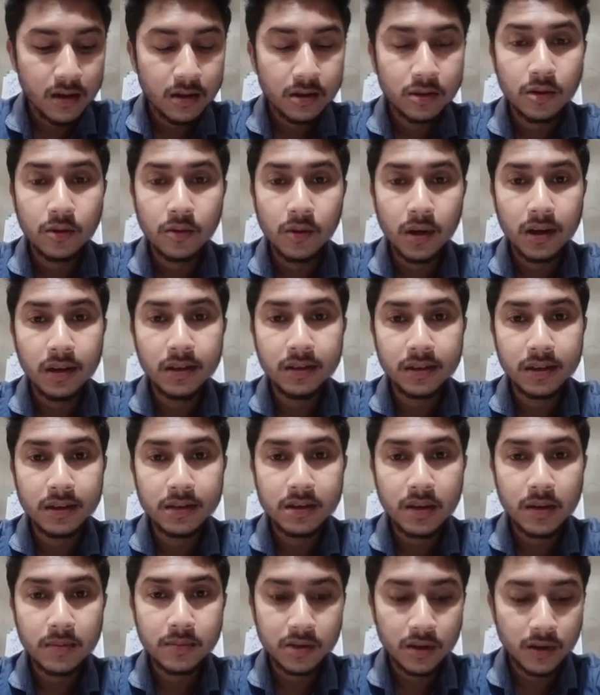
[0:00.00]
So what is
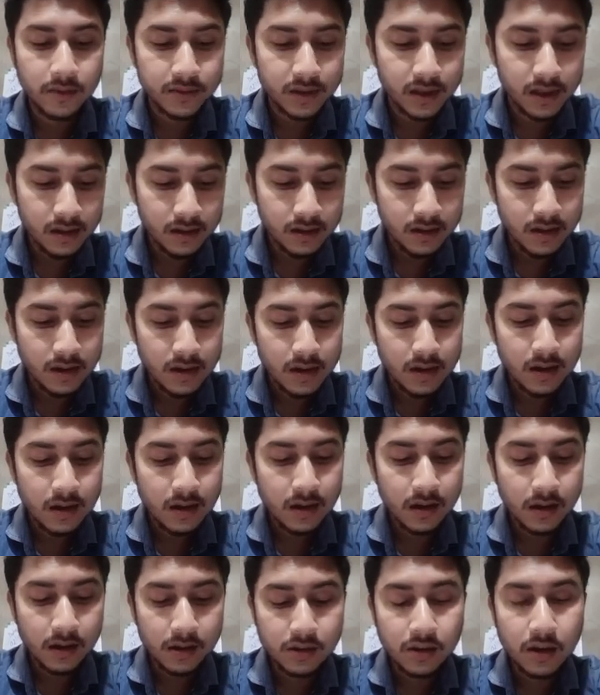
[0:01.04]
system software?
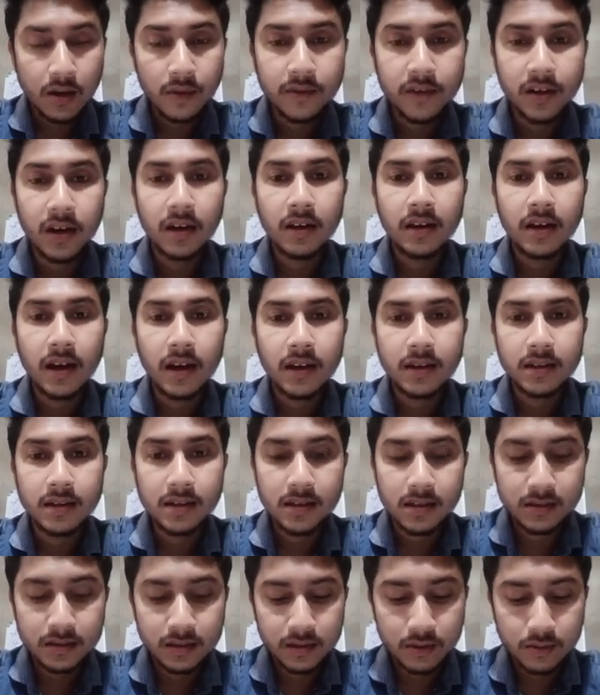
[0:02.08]
Software that
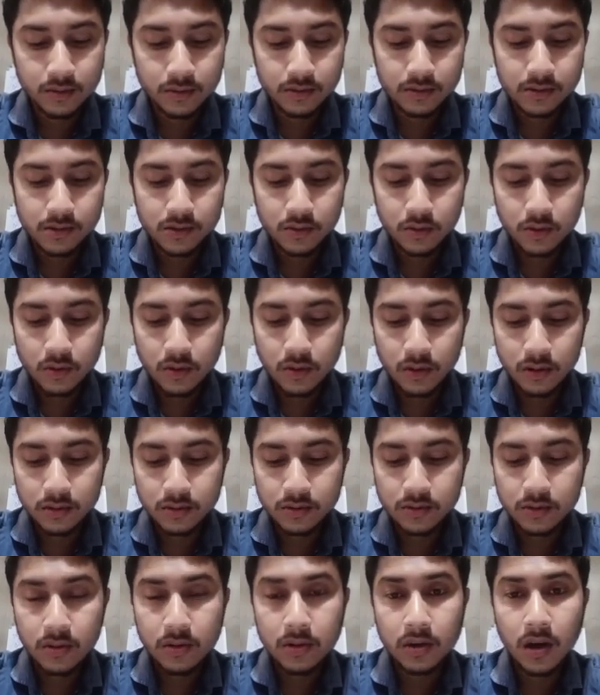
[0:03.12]
is used to
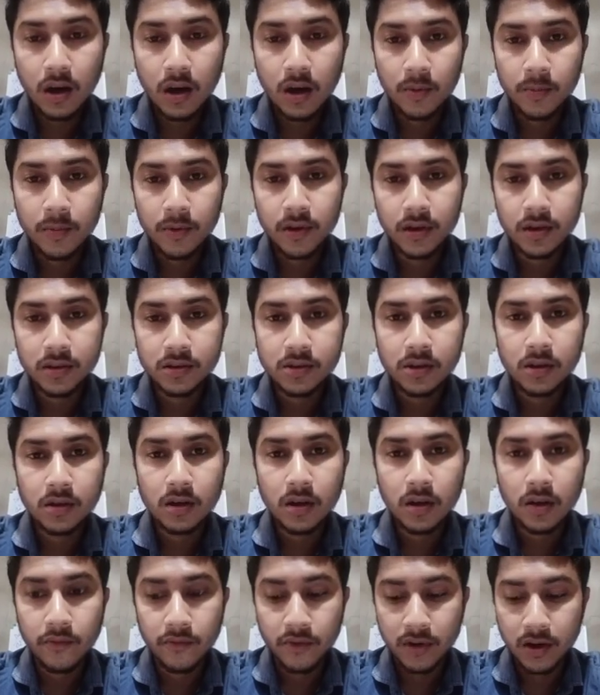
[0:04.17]
control the operation
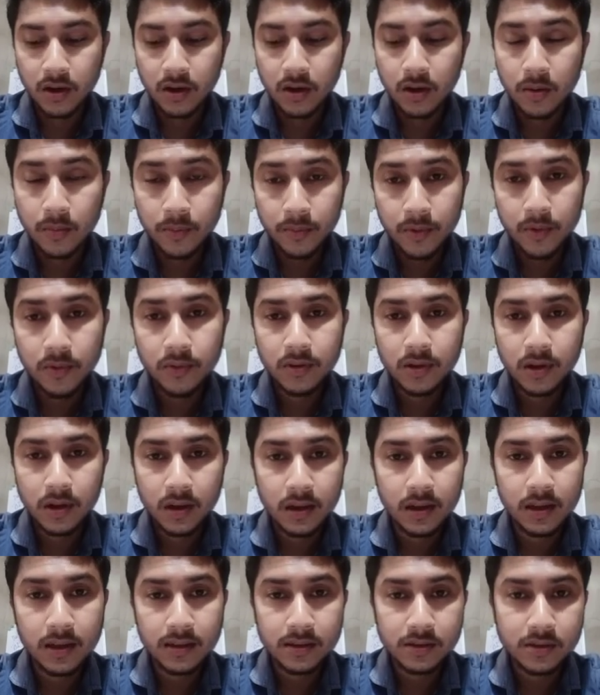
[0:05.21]
of a computer
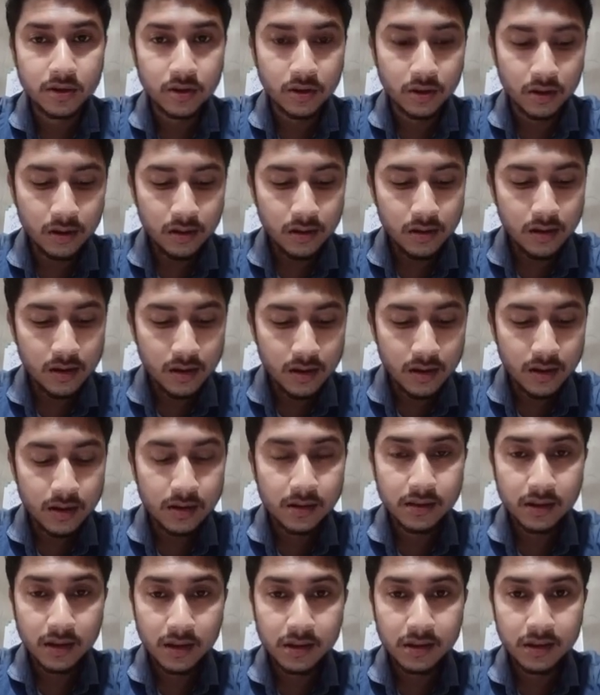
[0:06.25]
is called
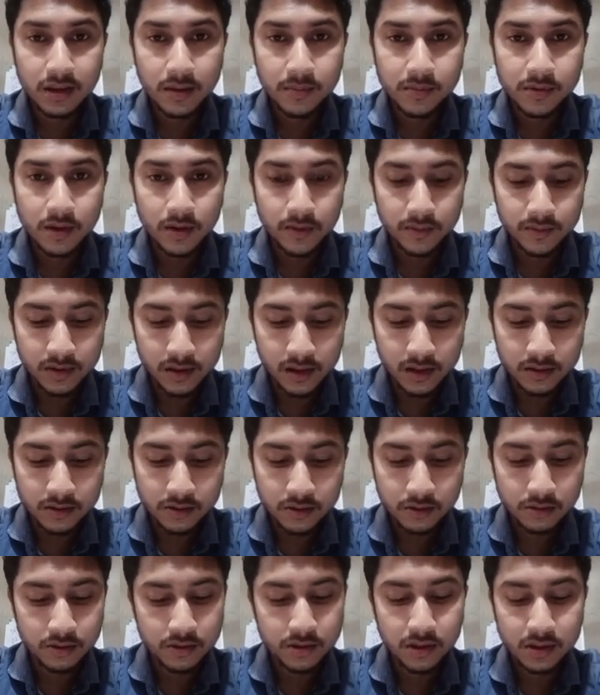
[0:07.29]
system software.
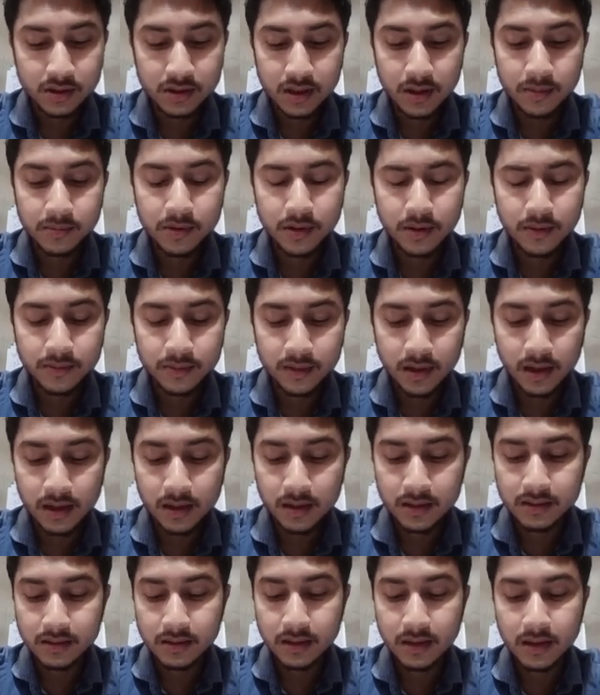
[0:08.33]
So system software
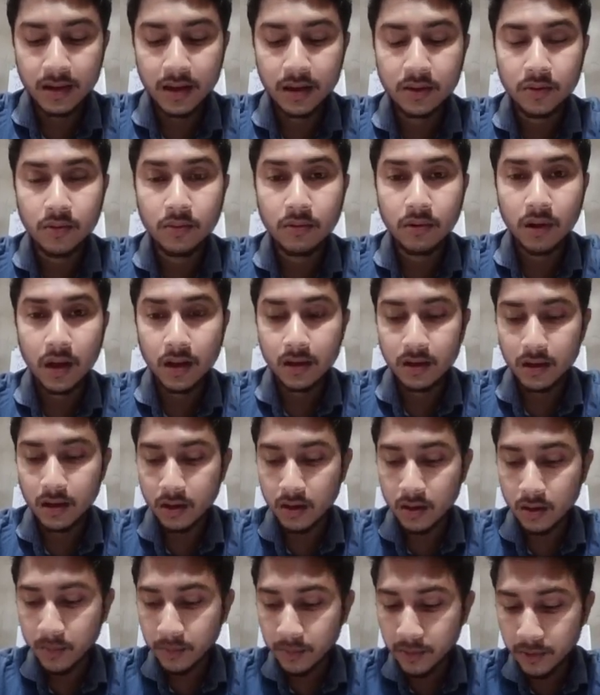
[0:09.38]
is needed to run the
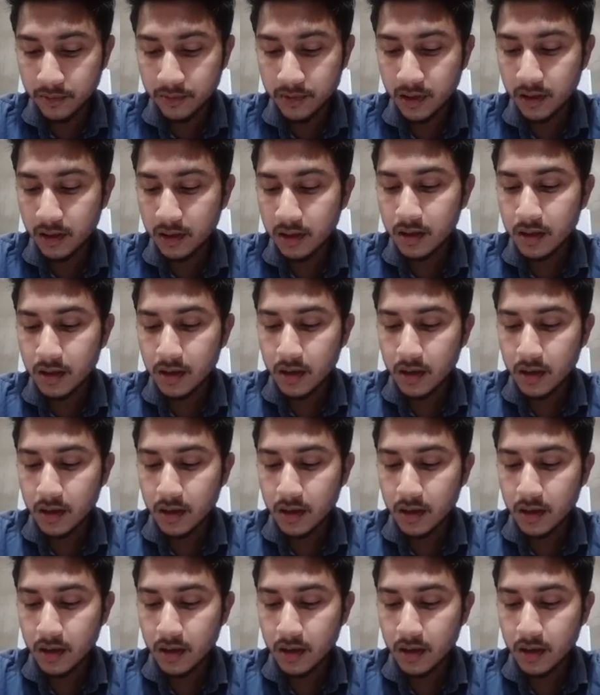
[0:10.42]
computer.